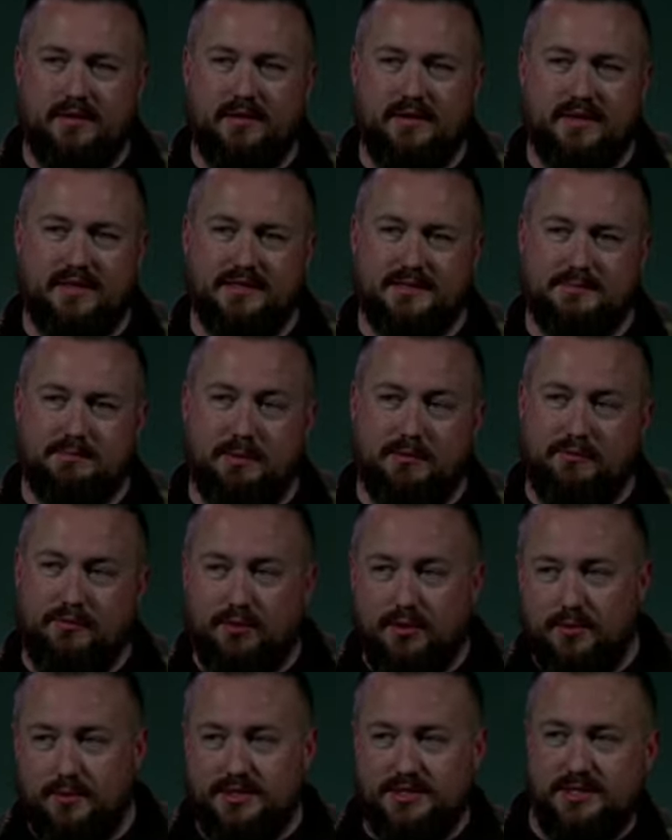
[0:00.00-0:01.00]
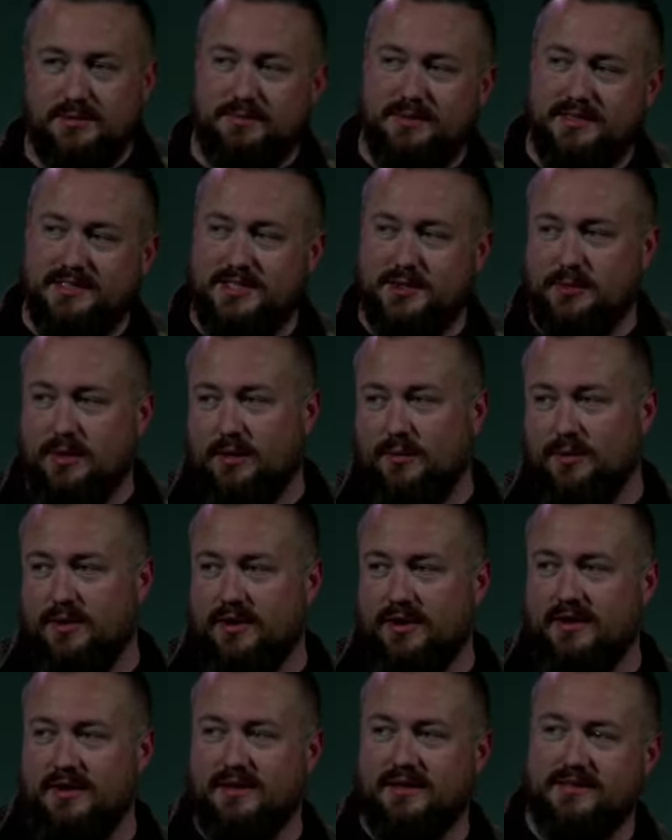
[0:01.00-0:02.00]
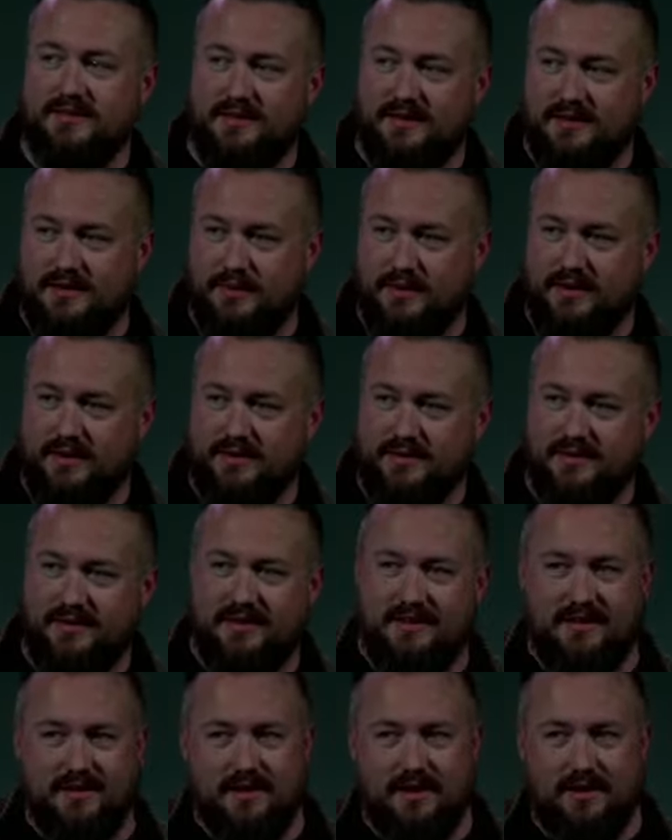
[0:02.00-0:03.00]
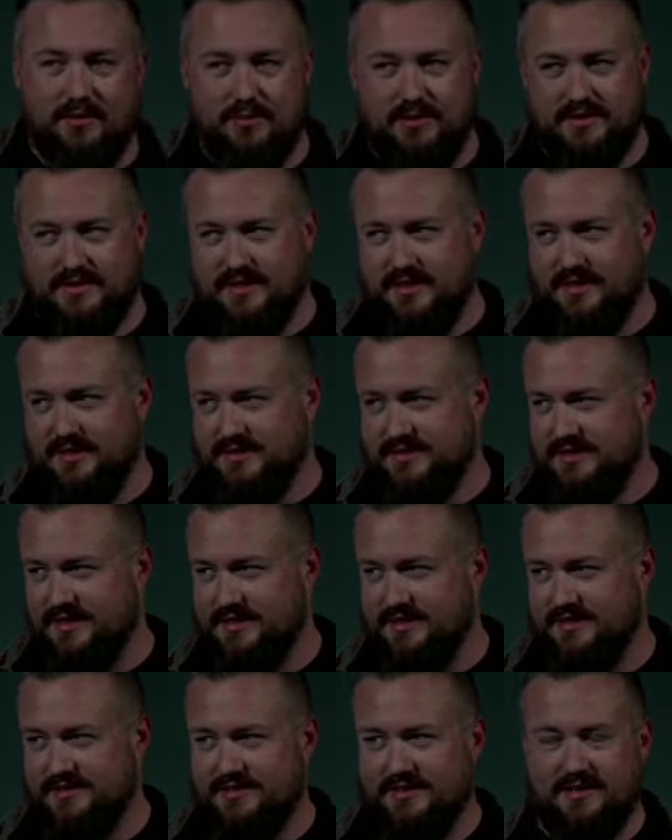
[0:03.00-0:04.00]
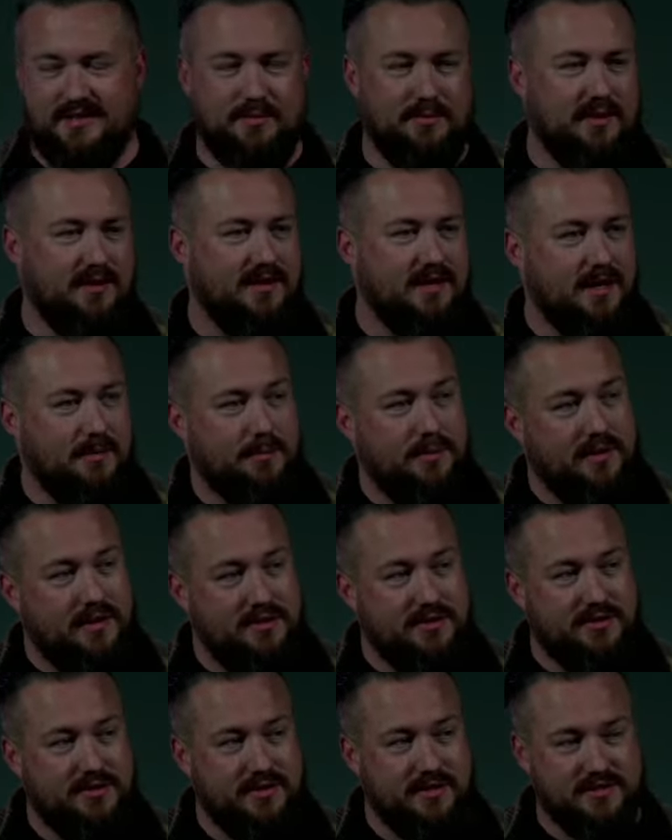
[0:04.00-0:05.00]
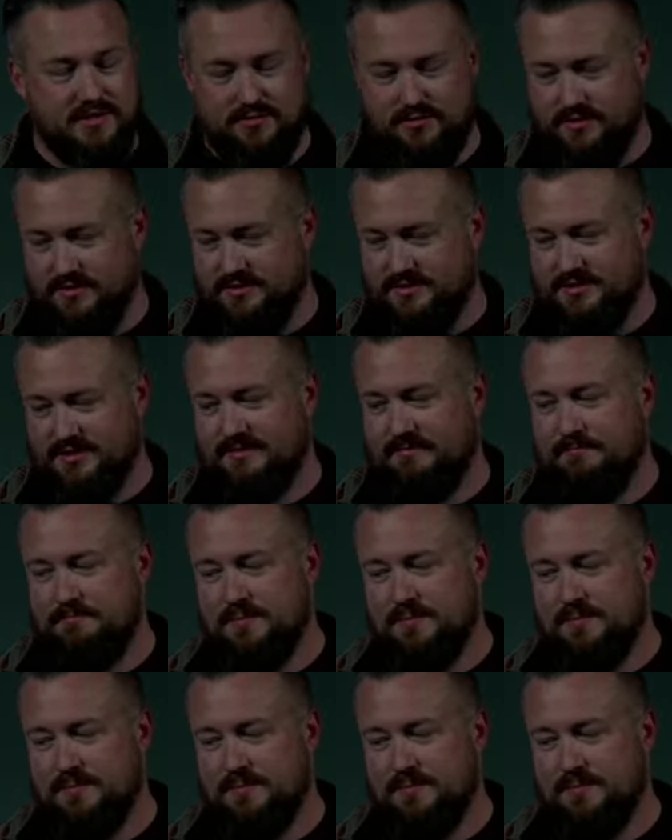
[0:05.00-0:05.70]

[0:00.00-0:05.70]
Is before we jump into what we're going to talk about, I want to take a second and talk about a couple other things first.